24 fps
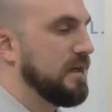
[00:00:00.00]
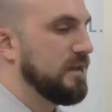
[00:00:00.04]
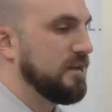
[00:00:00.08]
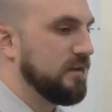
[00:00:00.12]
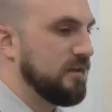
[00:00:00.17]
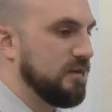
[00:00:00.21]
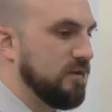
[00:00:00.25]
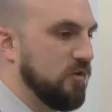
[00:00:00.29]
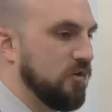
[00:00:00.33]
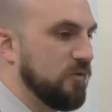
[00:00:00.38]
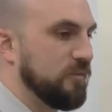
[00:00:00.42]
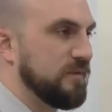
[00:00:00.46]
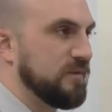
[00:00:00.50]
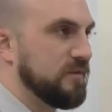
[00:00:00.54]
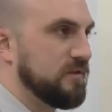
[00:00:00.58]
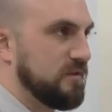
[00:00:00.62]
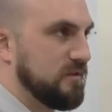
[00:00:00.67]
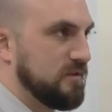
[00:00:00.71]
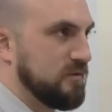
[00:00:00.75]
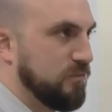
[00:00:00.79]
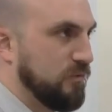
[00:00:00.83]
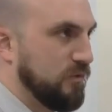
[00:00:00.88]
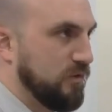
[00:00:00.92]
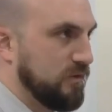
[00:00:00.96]
And then the armies
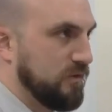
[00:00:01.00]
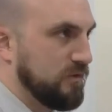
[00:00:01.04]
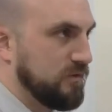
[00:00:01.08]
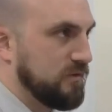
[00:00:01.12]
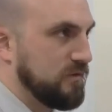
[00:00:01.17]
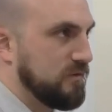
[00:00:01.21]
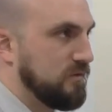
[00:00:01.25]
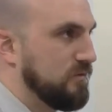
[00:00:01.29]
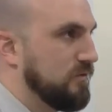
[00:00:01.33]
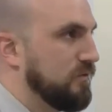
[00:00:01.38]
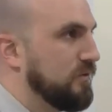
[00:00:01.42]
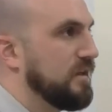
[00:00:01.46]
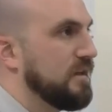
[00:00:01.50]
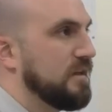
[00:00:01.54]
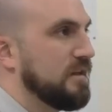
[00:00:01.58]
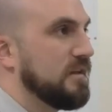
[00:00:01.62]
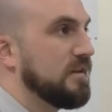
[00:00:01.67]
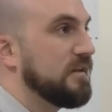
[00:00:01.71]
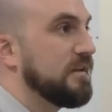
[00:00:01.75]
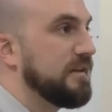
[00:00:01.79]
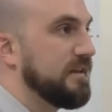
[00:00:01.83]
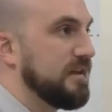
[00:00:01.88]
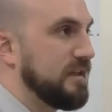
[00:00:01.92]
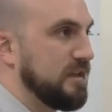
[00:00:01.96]
disperse or they
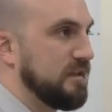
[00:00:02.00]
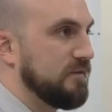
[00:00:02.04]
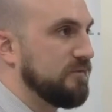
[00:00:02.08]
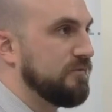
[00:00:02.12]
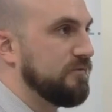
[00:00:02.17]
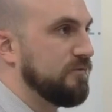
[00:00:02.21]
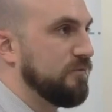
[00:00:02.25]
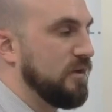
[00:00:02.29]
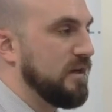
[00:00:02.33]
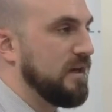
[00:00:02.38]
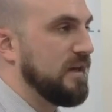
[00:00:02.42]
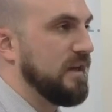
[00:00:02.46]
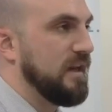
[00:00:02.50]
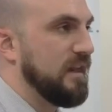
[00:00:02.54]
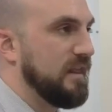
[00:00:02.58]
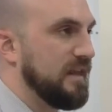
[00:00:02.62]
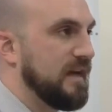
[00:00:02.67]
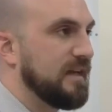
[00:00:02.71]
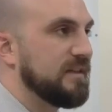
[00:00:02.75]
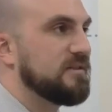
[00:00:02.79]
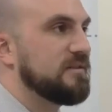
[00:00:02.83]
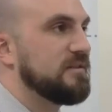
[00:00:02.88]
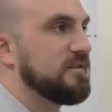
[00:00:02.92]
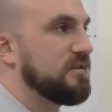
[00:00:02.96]
leave, right?
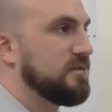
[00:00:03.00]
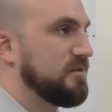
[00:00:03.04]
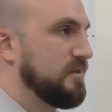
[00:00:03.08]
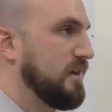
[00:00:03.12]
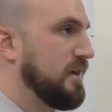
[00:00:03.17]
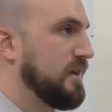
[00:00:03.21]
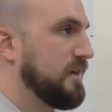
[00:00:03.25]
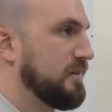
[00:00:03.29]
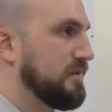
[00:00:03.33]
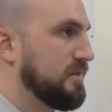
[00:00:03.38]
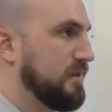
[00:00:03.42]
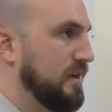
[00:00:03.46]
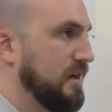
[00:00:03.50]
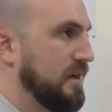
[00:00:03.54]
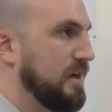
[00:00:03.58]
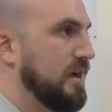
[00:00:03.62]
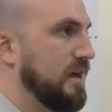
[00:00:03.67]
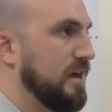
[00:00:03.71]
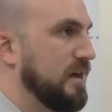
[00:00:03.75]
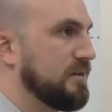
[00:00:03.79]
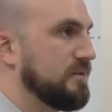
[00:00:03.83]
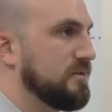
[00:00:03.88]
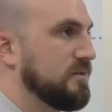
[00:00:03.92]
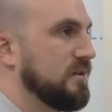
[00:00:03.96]
That's the sign to
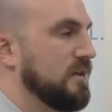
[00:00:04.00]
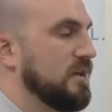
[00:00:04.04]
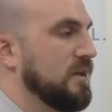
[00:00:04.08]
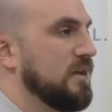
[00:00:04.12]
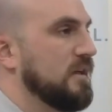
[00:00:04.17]
Ahaz.